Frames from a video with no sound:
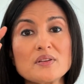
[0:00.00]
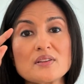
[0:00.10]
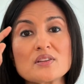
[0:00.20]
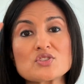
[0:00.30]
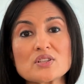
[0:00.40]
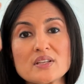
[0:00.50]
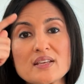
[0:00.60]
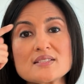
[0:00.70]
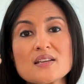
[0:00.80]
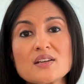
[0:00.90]
and then the
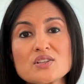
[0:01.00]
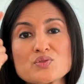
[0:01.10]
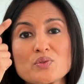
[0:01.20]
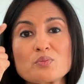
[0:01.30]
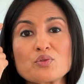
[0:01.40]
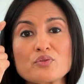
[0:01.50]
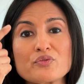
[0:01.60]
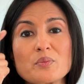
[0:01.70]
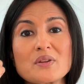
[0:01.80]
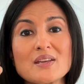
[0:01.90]
chalazion is removed
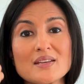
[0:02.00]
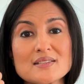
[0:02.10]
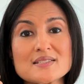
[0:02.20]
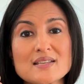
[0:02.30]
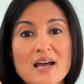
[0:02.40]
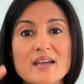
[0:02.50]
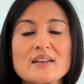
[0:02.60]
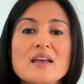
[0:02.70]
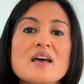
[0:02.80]
from the inside.